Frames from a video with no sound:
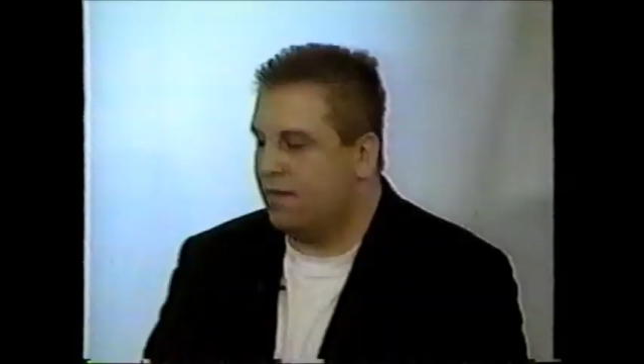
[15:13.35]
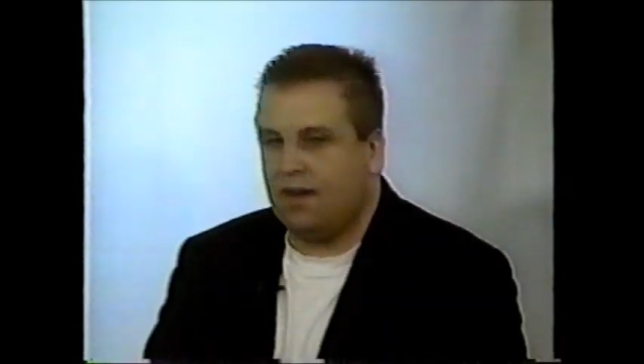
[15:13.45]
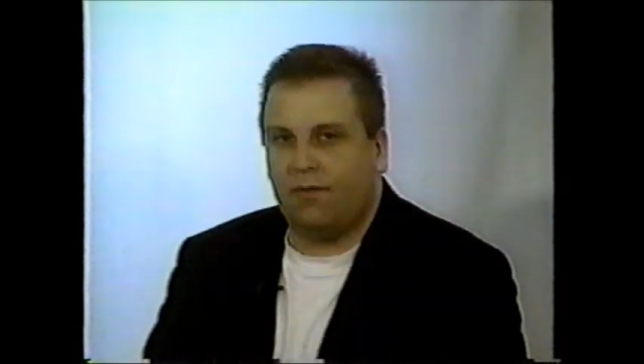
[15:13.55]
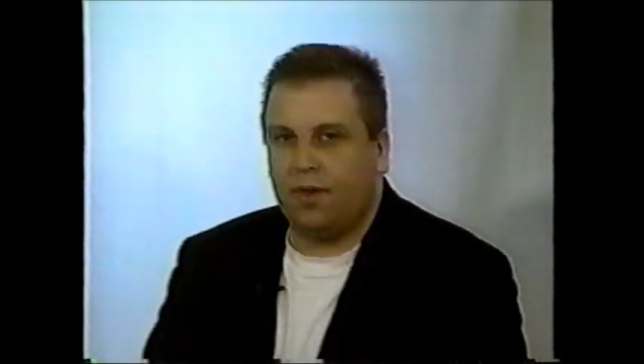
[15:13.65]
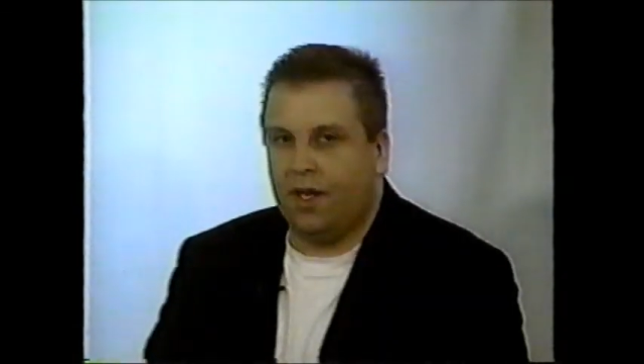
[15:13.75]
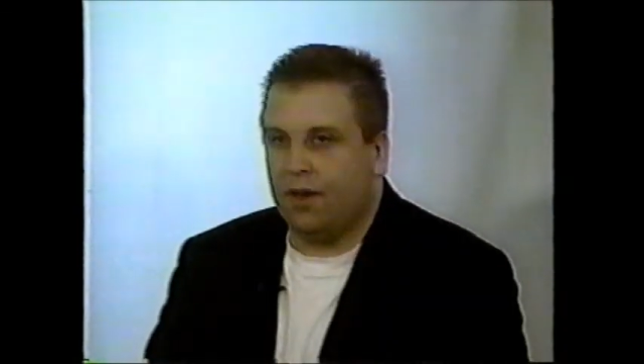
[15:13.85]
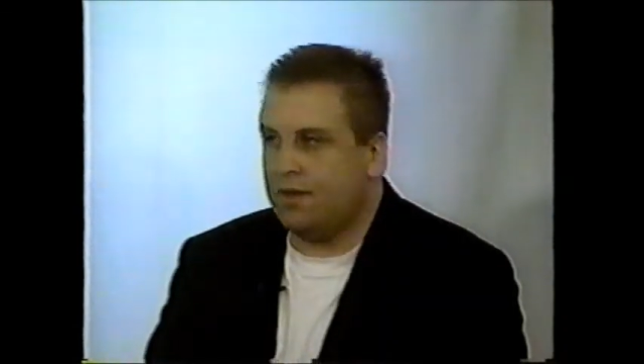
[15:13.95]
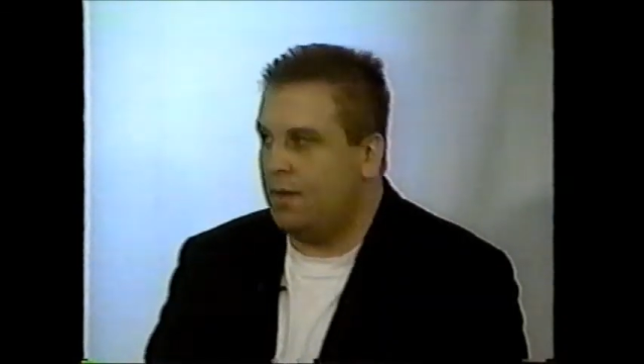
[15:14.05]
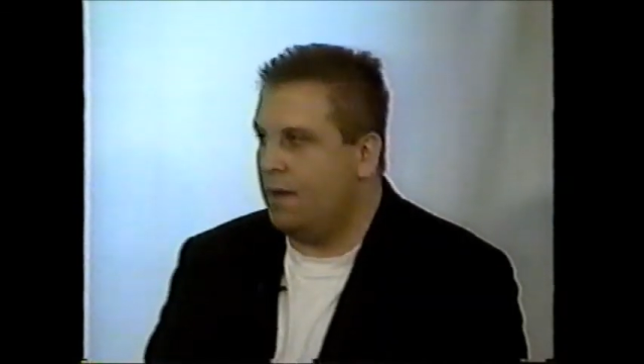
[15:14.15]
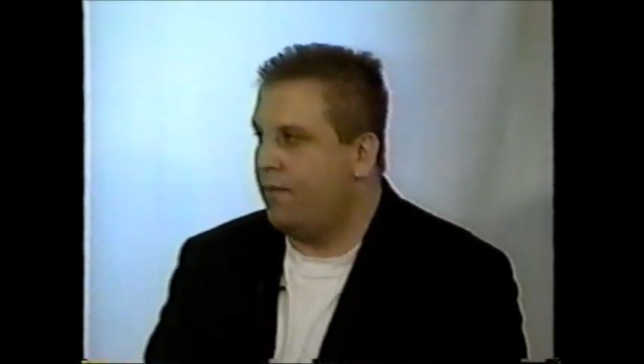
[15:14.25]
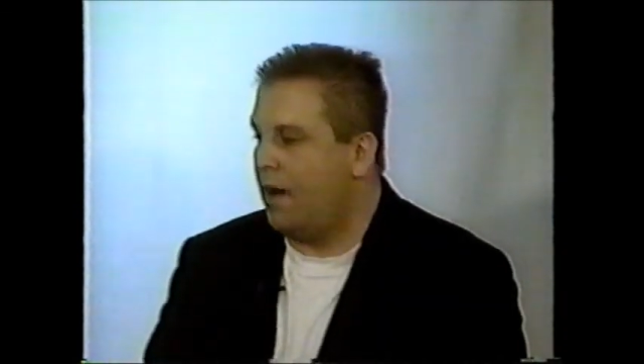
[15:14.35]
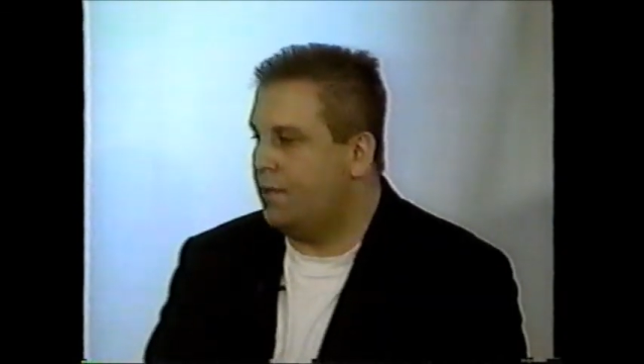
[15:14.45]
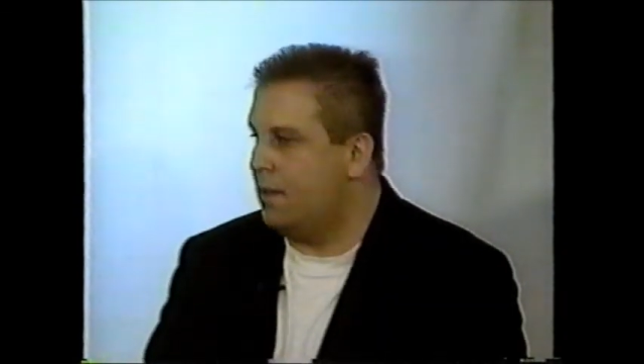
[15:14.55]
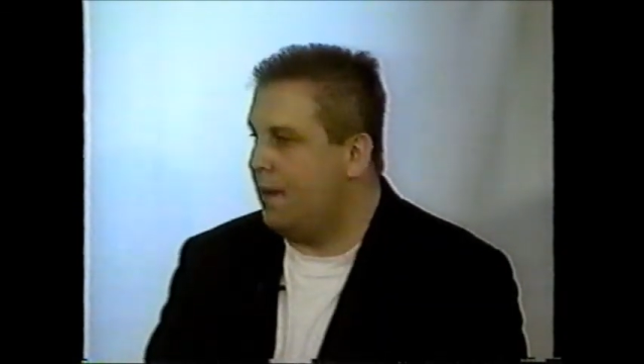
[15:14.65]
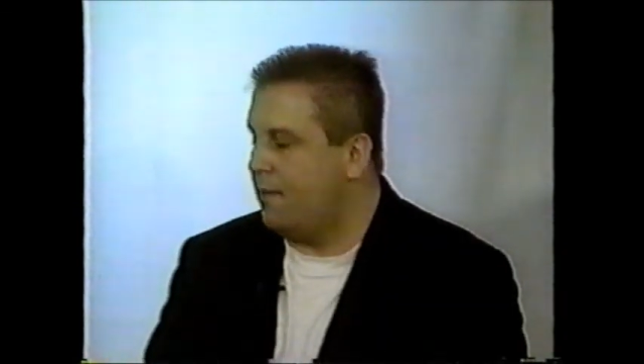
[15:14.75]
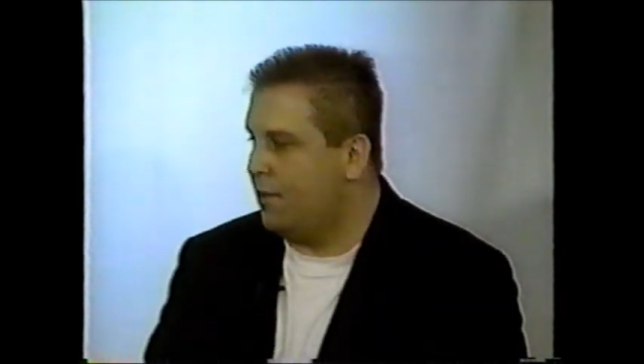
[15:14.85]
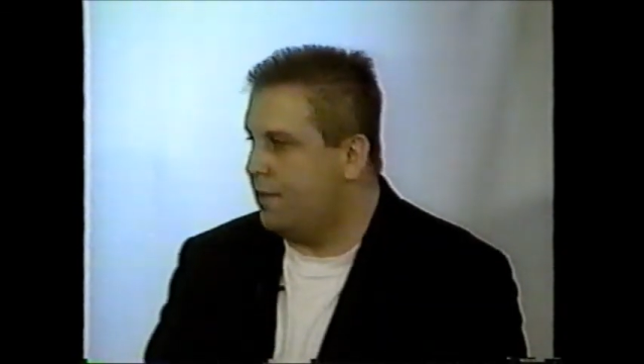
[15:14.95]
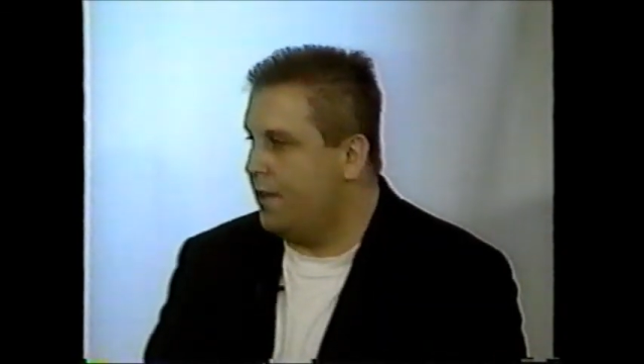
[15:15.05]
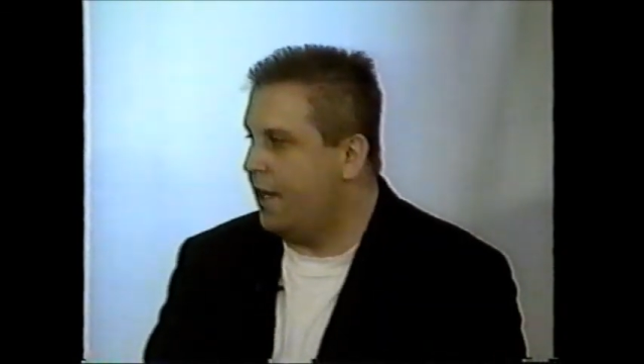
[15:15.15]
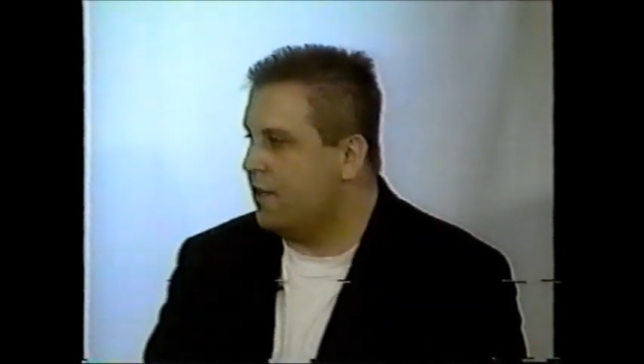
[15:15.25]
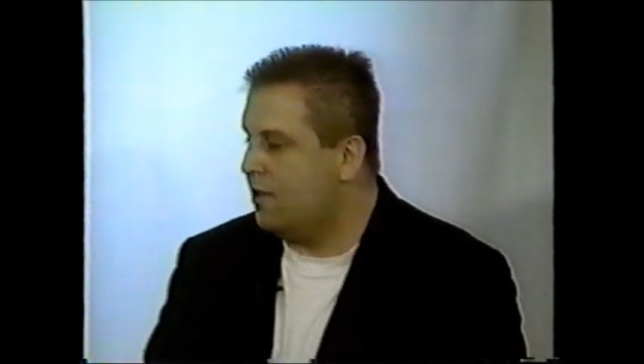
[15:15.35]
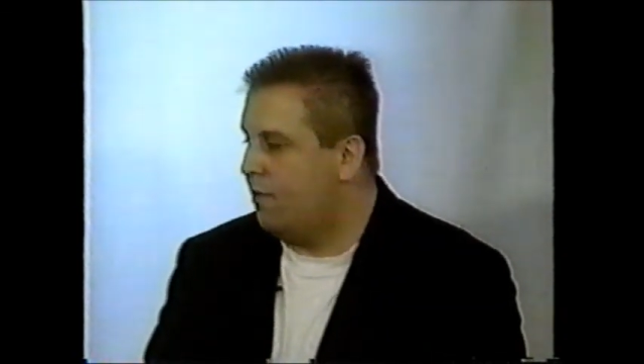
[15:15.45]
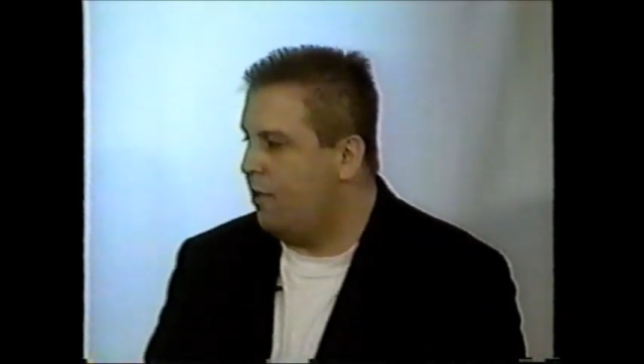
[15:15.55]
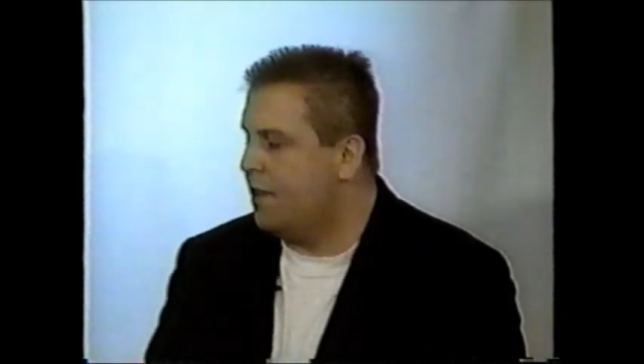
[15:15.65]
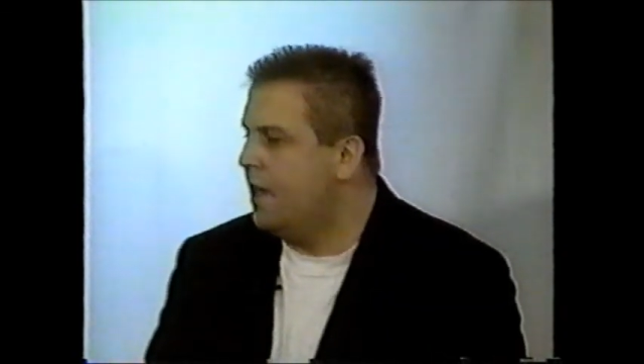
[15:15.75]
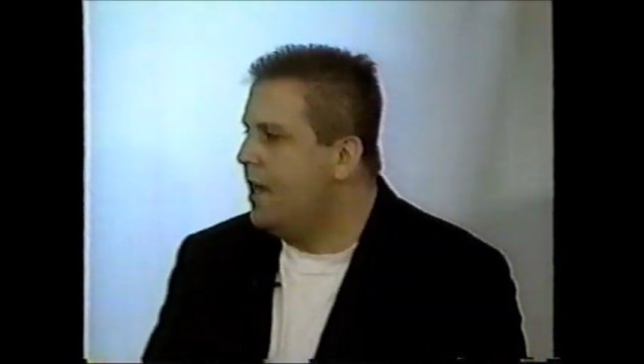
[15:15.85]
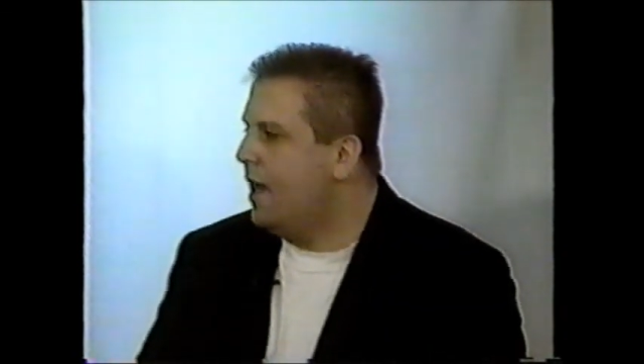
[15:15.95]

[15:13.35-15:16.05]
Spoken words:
several years, and you've been involved with the Babe Ruth League and so forth.